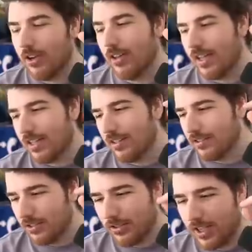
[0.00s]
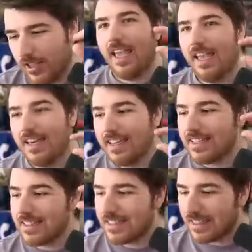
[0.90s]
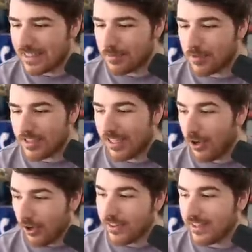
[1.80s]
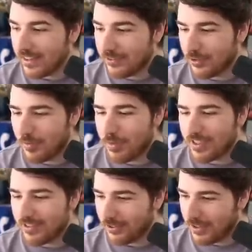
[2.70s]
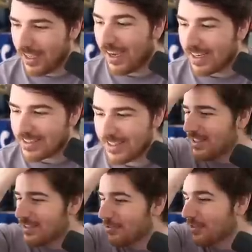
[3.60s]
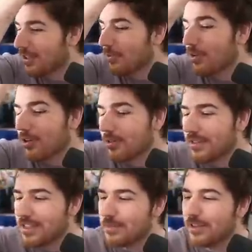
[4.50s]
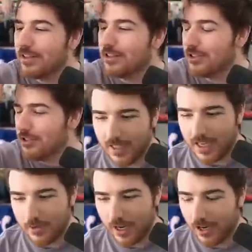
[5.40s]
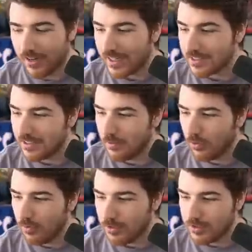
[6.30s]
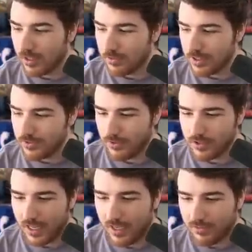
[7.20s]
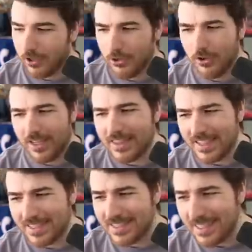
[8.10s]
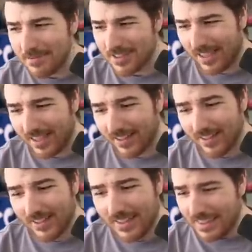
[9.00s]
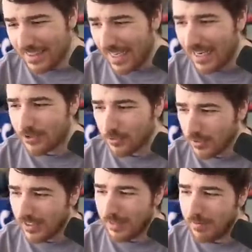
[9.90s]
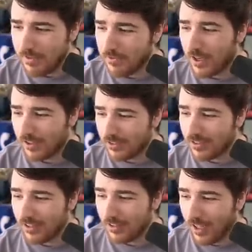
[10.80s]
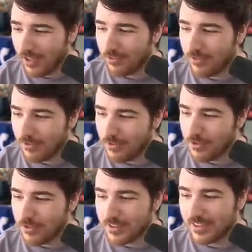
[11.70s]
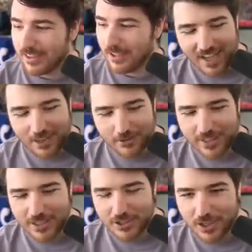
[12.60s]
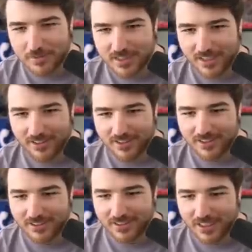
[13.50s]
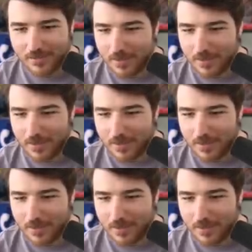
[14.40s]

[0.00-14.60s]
oh, that killed, okay. 86%, oh, they lived with a pixel, nice. That doesn't really work with the spirit of the show. Anyway, our next clip, we're almost done with this first half. Although I, it seems like Today has really befuddled a lot of the viewers in here. Halloween is jump scaring you? Yeah,